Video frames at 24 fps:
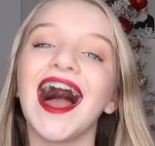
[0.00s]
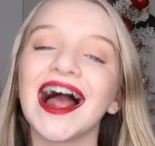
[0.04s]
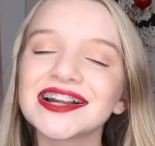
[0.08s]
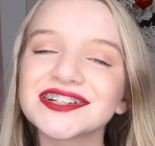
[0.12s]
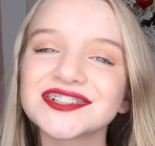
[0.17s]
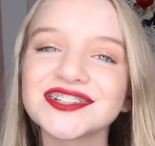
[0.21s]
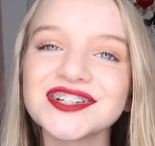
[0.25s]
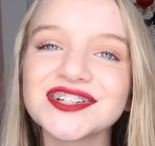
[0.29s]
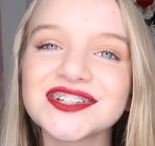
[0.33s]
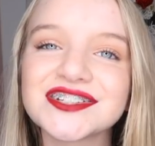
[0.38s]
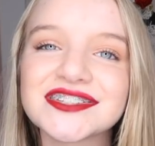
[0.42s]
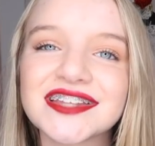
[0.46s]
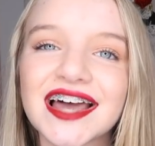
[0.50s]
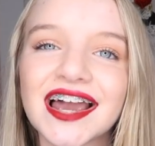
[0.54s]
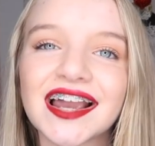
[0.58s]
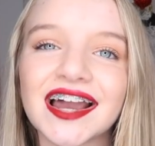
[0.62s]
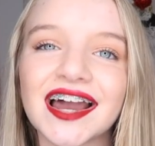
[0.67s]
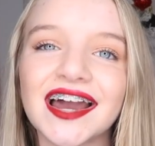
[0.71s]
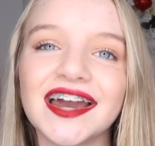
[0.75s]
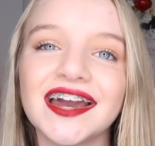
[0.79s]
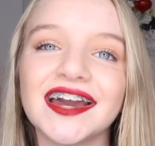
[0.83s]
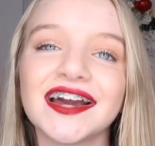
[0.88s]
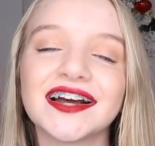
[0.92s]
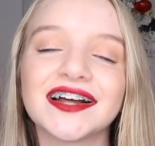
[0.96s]
actually just
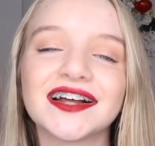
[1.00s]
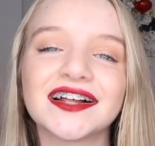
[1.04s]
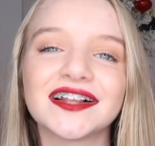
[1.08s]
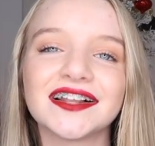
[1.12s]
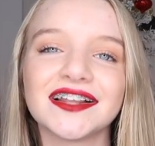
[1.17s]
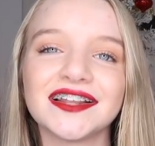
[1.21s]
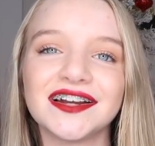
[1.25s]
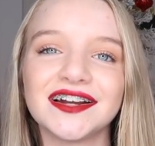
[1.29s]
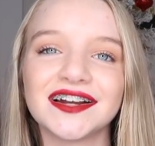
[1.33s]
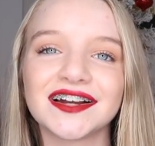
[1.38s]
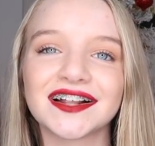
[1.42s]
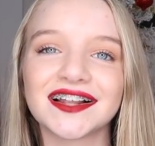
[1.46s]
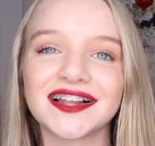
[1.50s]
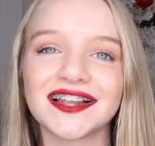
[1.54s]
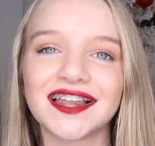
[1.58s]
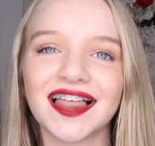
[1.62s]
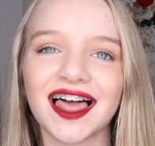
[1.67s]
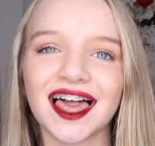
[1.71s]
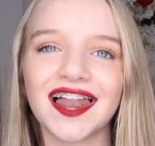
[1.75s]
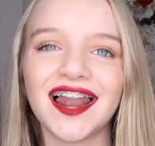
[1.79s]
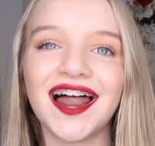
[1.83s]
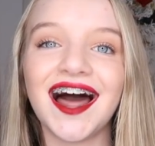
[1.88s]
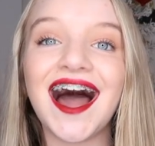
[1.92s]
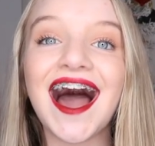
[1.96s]
like a clear
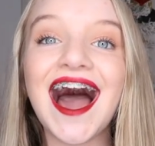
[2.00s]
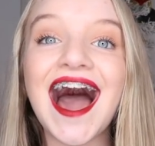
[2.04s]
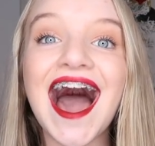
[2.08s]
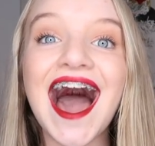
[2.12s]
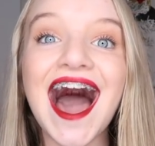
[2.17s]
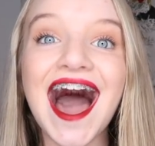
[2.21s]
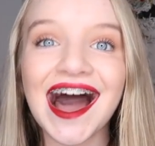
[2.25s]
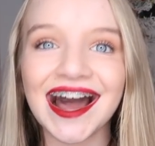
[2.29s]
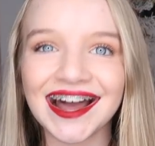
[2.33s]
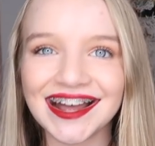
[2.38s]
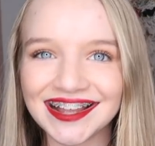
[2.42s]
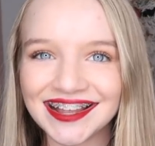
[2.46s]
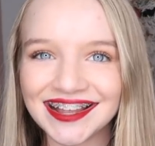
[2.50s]
clear. Ah.